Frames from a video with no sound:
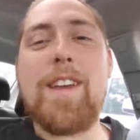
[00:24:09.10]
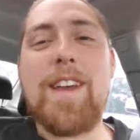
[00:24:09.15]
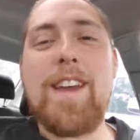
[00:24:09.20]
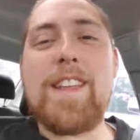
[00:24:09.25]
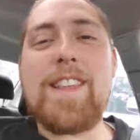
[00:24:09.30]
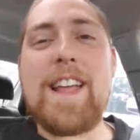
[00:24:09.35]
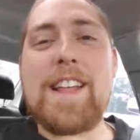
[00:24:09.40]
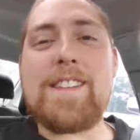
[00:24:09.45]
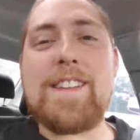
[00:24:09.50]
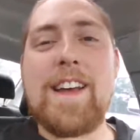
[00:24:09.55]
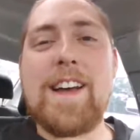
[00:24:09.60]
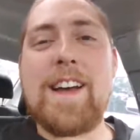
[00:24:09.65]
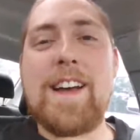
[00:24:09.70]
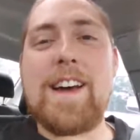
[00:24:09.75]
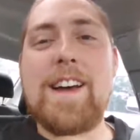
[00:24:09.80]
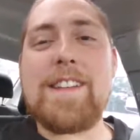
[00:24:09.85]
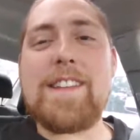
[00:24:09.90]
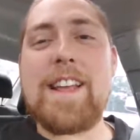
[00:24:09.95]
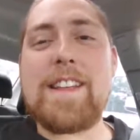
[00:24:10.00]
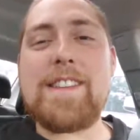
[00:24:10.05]
That
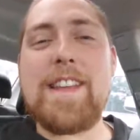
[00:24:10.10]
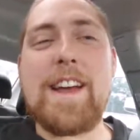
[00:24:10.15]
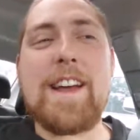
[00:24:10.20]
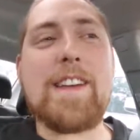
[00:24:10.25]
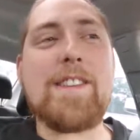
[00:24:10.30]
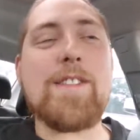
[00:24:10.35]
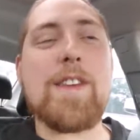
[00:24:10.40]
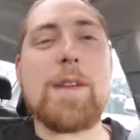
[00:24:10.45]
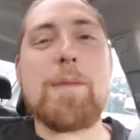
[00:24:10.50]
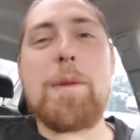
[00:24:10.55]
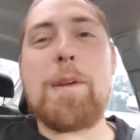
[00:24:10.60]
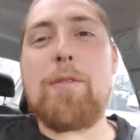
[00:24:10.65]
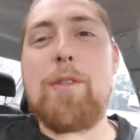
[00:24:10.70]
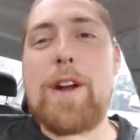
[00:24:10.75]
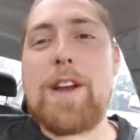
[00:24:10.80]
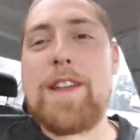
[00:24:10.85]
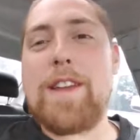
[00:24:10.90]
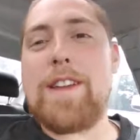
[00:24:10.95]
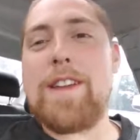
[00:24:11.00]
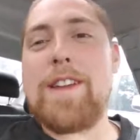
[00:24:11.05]
tanga is gonna be
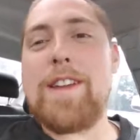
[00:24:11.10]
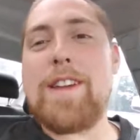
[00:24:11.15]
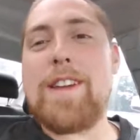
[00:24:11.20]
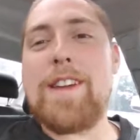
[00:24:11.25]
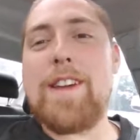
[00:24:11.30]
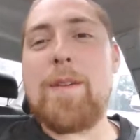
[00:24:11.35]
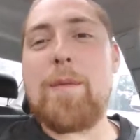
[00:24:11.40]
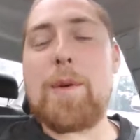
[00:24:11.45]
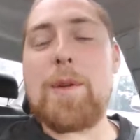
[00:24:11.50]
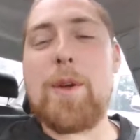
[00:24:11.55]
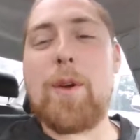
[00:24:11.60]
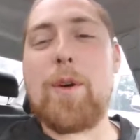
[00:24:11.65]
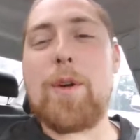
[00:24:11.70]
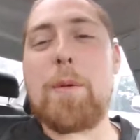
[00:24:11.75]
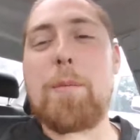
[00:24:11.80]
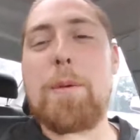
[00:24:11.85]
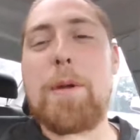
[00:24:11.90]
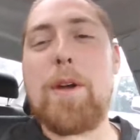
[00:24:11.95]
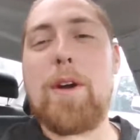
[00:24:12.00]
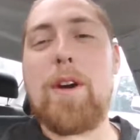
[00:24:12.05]
ready when you go to
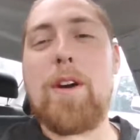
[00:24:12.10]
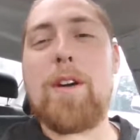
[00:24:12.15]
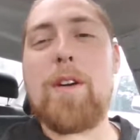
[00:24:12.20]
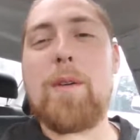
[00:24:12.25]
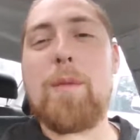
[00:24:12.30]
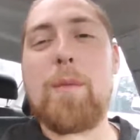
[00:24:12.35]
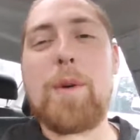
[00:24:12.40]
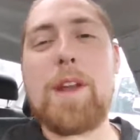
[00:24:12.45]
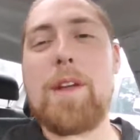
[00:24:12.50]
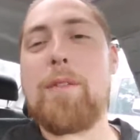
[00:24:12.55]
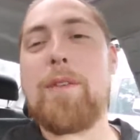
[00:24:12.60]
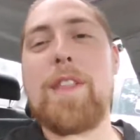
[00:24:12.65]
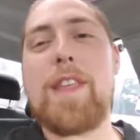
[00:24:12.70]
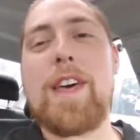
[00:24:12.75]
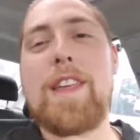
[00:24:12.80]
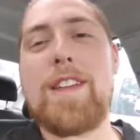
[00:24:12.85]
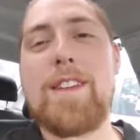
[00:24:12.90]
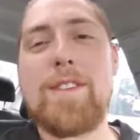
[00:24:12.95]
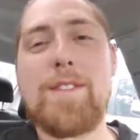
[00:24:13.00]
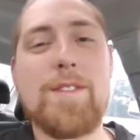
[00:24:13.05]
PR, whenever
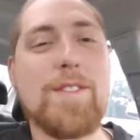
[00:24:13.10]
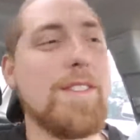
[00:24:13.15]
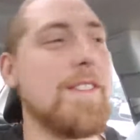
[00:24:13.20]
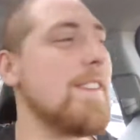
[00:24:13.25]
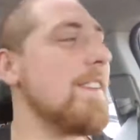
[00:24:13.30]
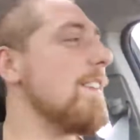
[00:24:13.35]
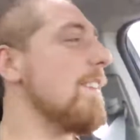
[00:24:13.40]
that is,